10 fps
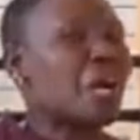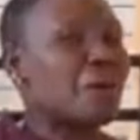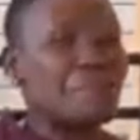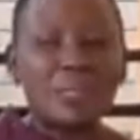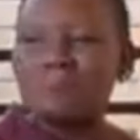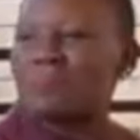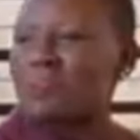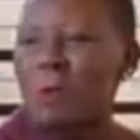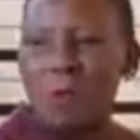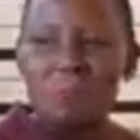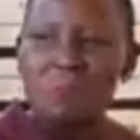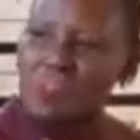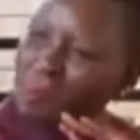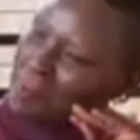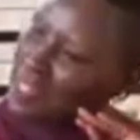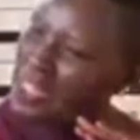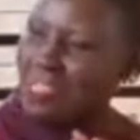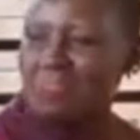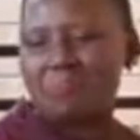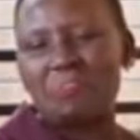campus mtongo mwisho
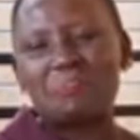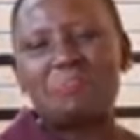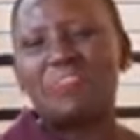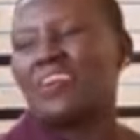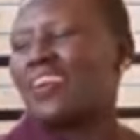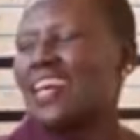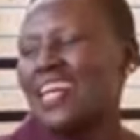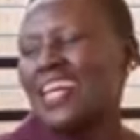amemaliza form 4.